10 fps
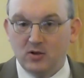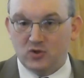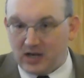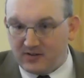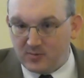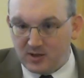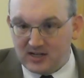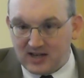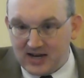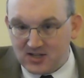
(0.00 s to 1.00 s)
So everybody
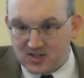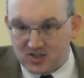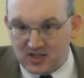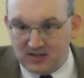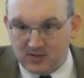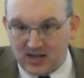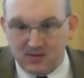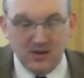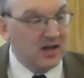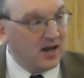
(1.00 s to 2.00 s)
dies at the same time,